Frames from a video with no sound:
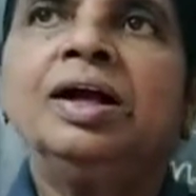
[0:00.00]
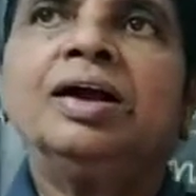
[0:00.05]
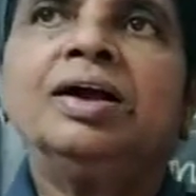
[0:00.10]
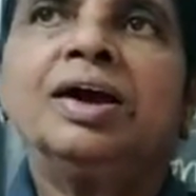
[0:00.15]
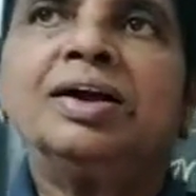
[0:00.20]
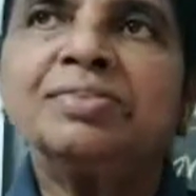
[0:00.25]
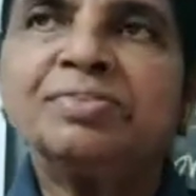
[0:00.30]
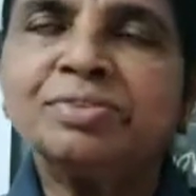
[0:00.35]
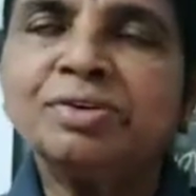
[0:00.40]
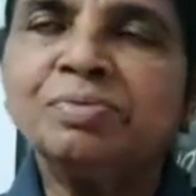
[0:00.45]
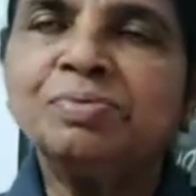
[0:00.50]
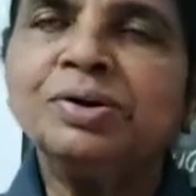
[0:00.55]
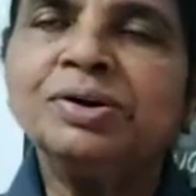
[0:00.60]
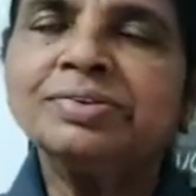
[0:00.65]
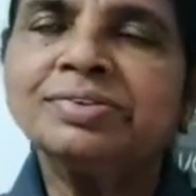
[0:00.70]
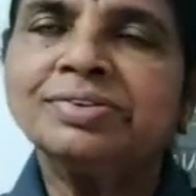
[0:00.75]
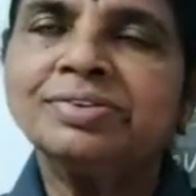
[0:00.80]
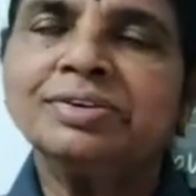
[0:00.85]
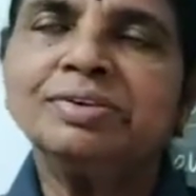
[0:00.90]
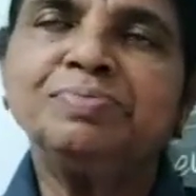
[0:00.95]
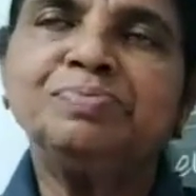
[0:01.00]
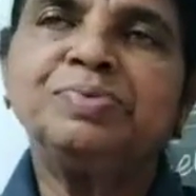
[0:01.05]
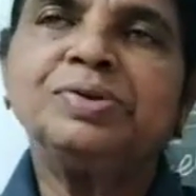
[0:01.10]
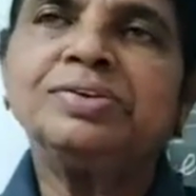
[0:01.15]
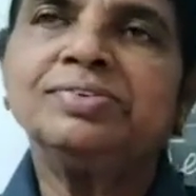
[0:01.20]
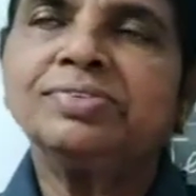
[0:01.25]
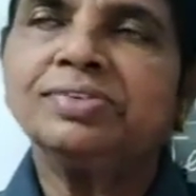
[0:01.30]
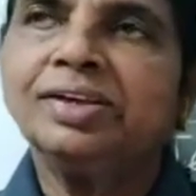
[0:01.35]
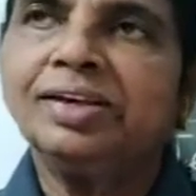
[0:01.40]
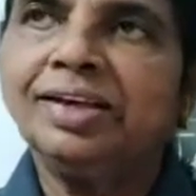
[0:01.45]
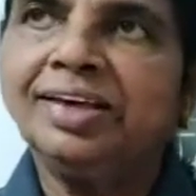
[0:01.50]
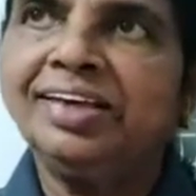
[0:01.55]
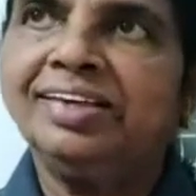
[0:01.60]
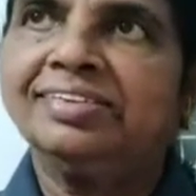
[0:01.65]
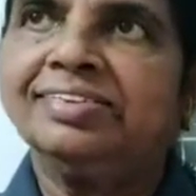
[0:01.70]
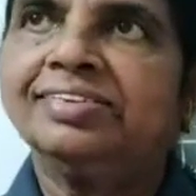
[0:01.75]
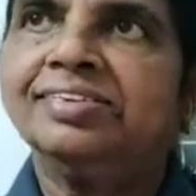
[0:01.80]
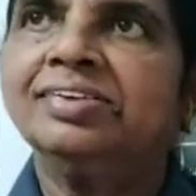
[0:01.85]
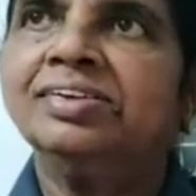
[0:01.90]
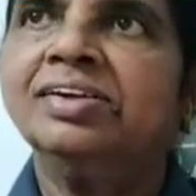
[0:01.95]
consumer surplus
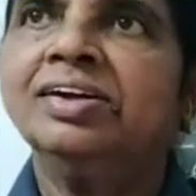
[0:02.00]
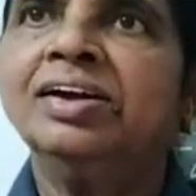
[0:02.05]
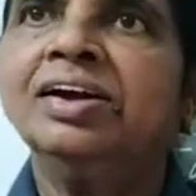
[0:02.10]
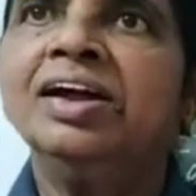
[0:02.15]
is